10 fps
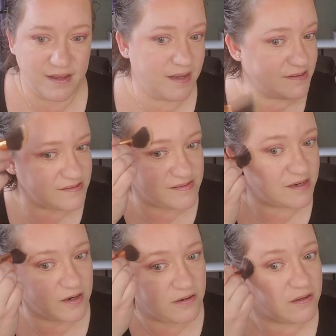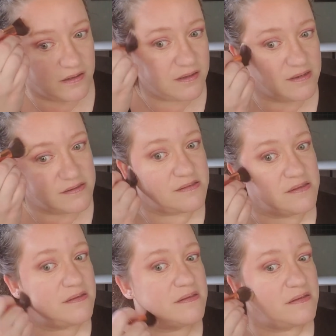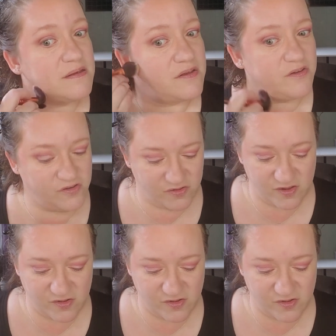it's hysterical because she